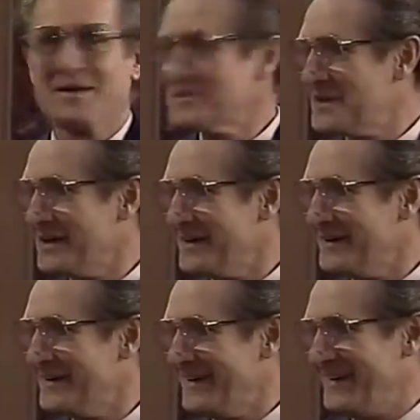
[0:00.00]
Man is
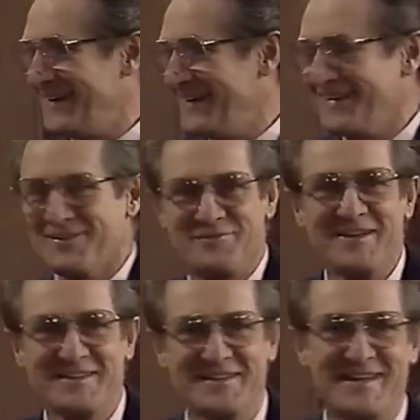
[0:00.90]
here.
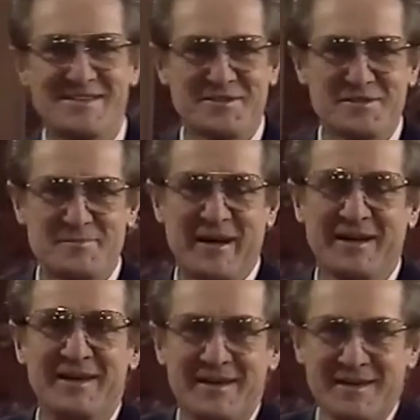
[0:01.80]
Fred D'Ignazio
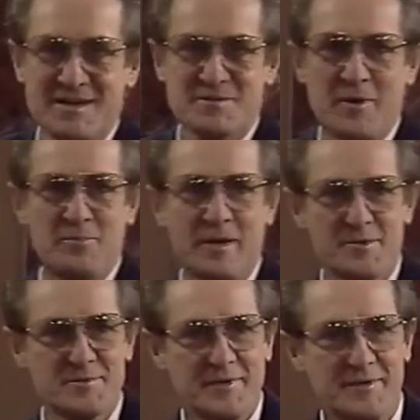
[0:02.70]
is back. And as
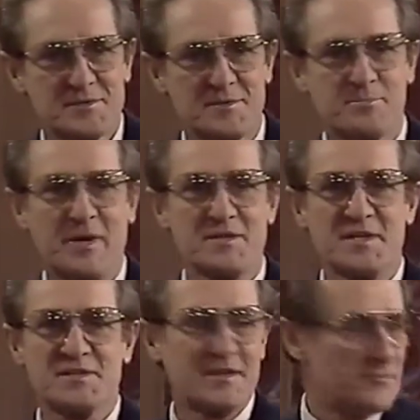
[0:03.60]
we promised, we're going to do some
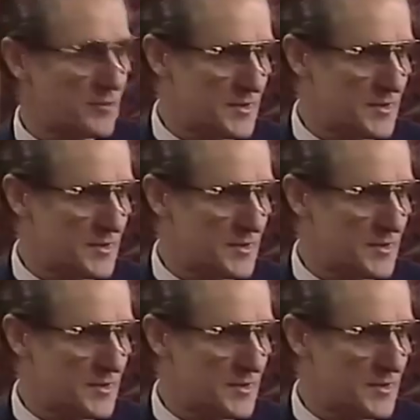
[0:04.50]
processing